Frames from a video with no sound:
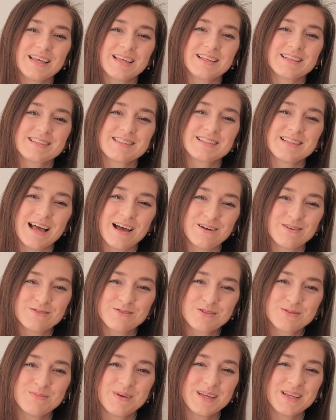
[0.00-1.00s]
sound
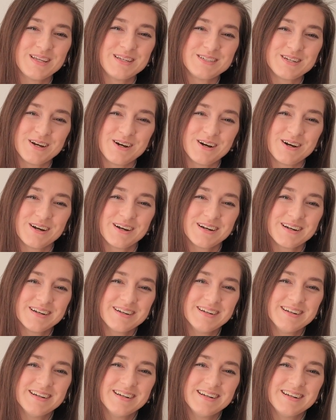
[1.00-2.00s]
with my
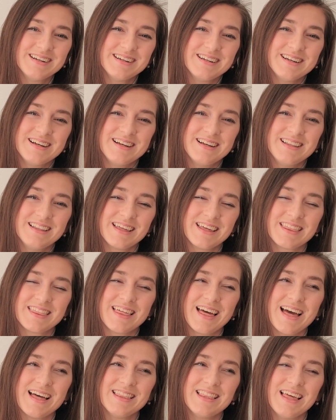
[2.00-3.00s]
guitar, like
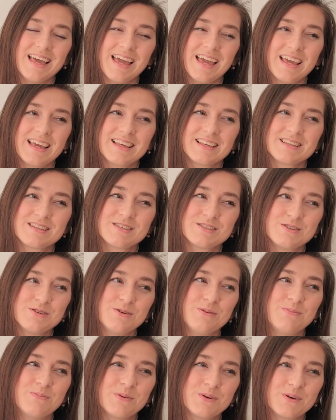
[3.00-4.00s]
that like
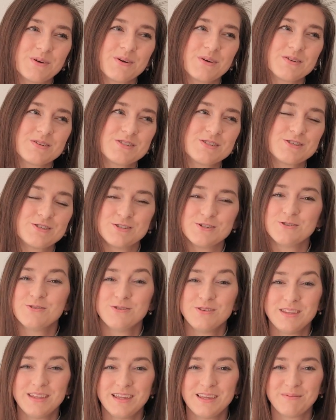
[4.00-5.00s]
super
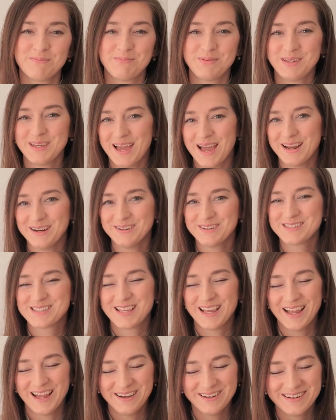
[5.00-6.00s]
soothing piano
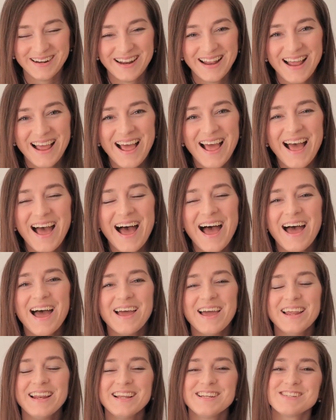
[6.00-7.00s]
sound,
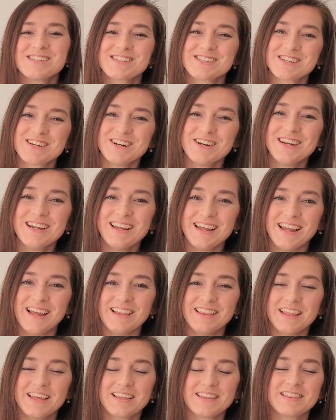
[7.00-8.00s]
and I just
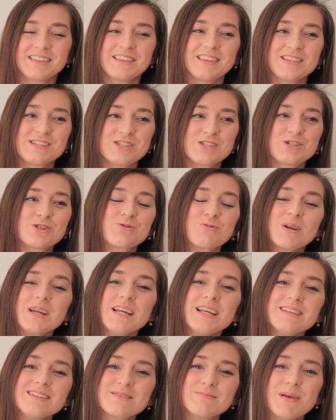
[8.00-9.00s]
couldn't. Like the
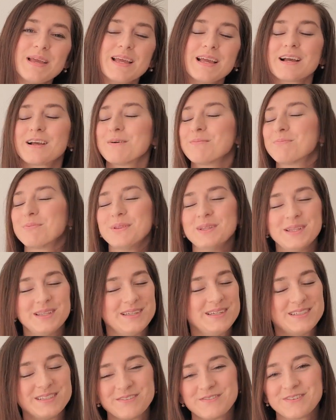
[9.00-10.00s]
strings make a
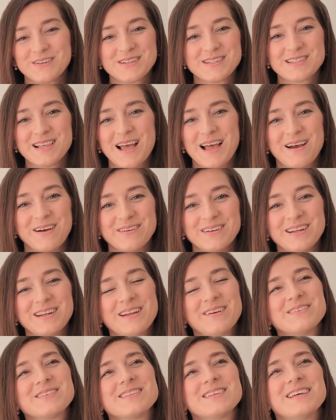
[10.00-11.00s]
completely different sound, and
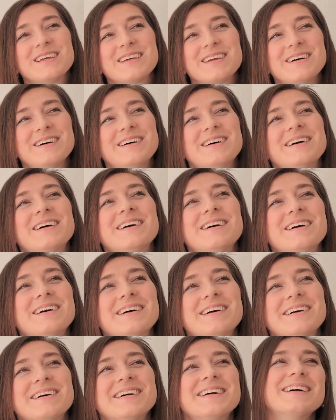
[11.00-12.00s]
I was like,
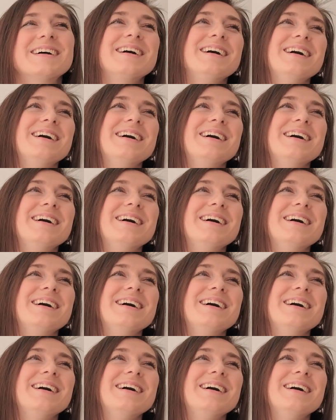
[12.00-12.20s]
ah.